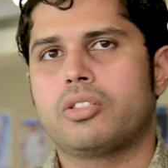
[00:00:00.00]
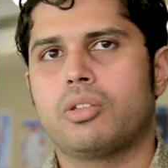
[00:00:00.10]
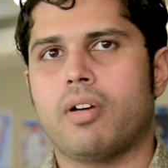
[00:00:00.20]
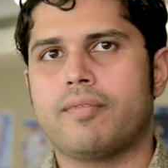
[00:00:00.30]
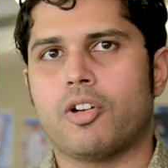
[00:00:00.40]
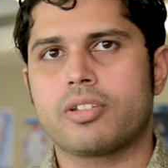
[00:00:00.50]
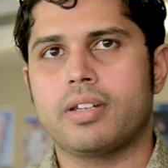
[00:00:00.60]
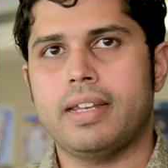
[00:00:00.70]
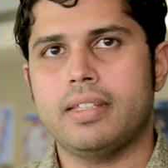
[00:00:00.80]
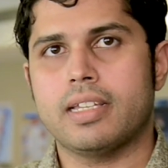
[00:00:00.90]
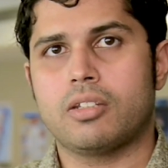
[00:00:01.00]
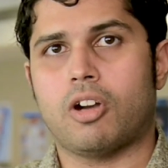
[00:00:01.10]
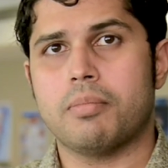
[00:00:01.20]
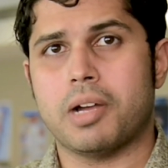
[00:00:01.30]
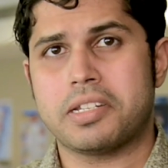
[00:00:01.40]
So unfortunately, there's
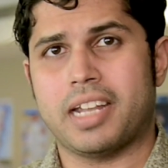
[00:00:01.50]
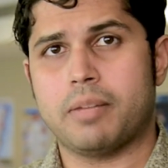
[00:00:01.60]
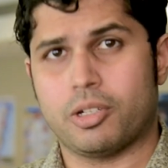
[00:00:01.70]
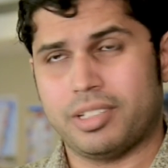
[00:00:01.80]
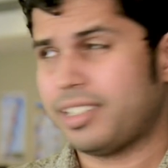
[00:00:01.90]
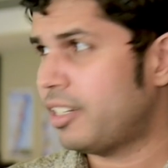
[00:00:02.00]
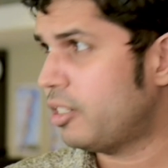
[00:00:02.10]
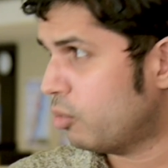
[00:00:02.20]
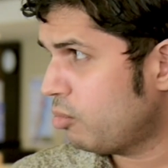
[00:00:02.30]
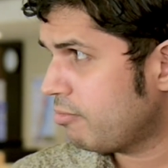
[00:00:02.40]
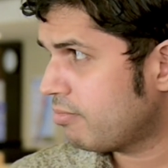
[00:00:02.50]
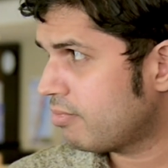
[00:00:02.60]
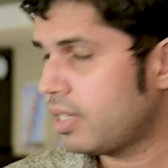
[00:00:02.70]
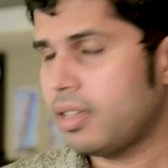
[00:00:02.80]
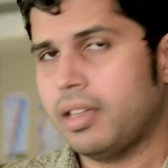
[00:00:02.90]
not much that person can do.
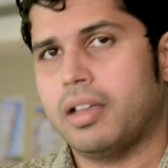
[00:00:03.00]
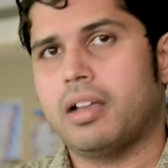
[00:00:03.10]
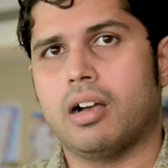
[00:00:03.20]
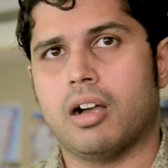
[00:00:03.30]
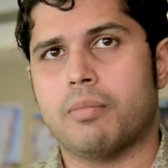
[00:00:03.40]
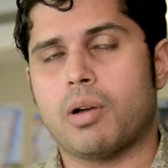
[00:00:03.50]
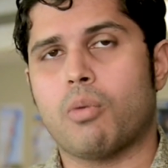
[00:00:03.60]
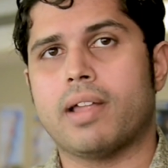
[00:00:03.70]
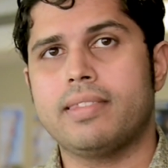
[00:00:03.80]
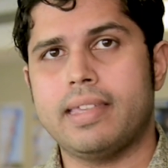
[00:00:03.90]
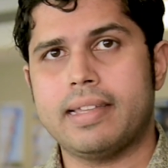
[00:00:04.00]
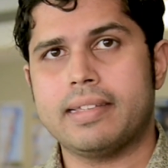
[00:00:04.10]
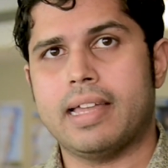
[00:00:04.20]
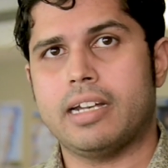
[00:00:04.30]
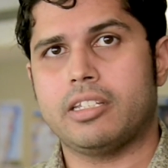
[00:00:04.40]
Um, one
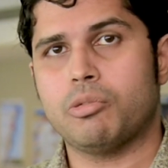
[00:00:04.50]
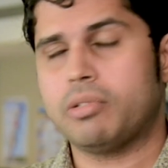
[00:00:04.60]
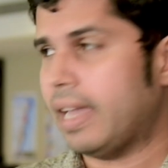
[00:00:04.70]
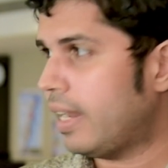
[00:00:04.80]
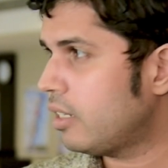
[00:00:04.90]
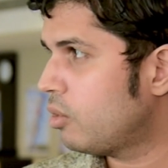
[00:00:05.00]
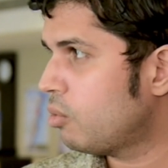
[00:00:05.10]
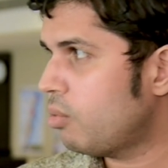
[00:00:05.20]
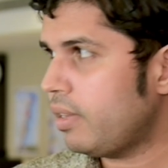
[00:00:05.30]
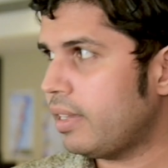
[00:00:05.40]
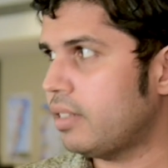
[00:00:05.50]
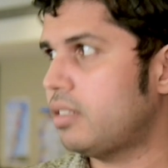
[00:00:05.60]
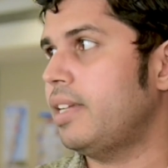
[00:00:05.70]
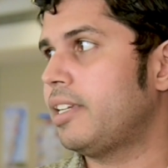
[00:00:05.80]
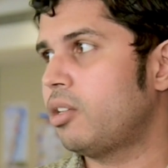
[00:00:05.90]
thing that you can do is
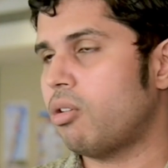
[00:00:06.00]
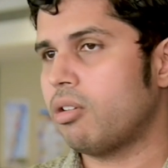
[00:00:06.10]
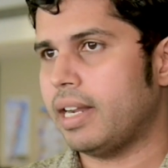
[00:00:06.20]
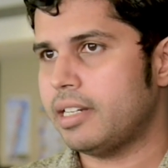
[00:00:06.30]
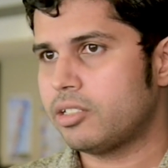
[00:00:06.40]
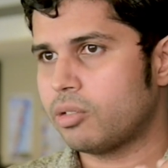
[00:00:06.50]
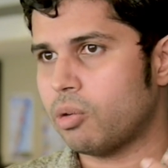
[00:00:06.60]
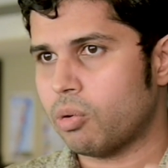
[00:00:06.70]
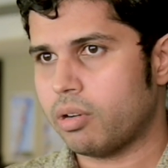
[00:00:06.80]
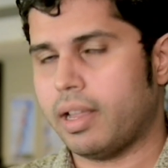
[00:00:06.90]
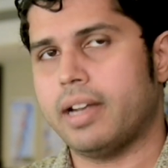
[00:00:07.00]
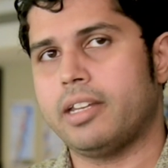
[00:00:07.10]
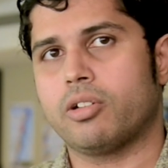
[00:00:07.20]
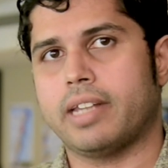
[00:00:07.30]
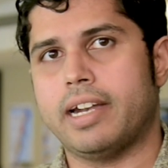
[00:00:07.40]
check your credit score and
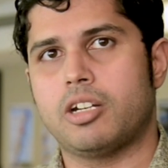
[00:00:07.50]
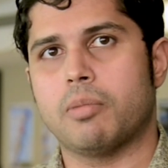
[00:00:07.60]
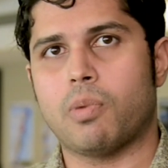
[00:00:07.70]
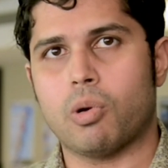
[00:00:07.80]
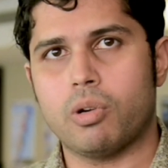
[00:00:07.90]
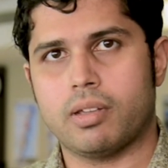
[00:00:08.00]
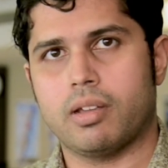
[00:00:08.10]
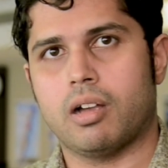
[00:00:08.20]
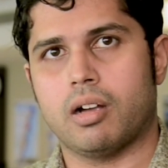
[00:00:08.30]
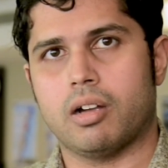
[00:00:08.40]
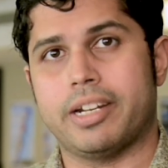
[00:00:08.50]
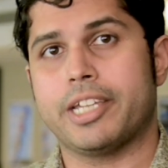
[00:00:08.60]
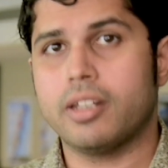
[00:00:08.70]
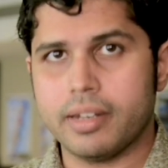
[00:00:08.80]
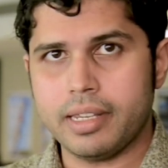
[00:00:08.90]
your credit report uh,
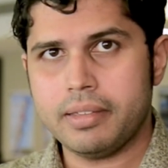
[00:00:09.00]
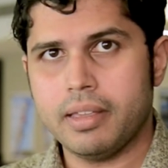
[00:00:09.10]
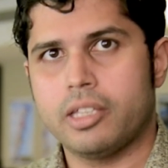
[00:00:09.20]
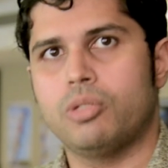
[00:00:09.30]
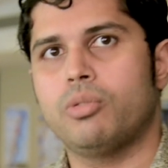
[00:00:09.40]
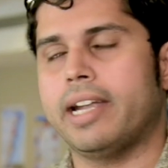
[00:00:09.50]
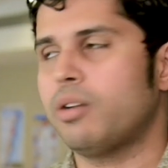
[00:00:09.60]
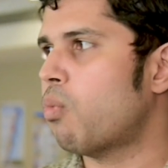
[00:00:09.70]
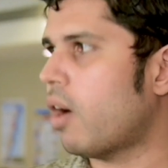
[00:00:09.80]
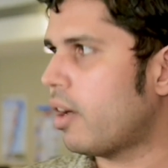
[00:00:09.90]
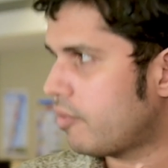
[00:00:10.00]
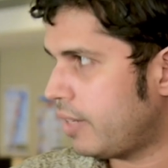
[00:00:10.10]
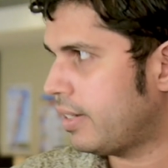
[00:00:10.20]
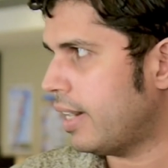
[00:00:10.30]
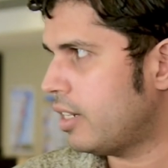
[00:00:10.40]
regularly. Mm -hmm. You get one
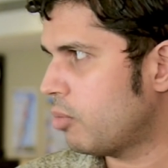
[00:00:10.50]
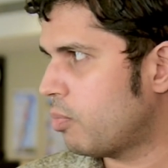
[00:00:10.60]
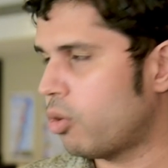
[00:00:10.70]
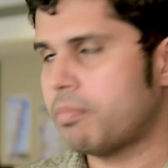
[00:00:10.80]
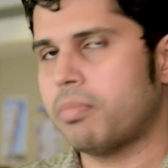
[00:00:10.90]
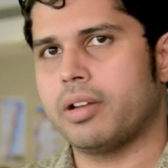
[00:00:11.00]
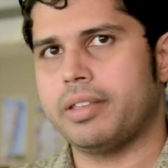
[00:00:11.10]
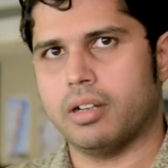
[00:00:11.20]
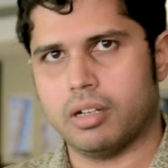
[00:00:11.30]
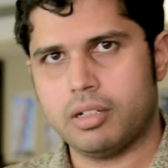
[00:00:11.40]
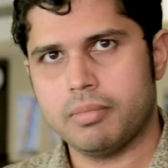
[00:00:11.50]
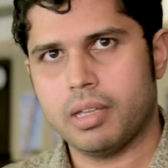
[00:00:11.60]
free credit report per year.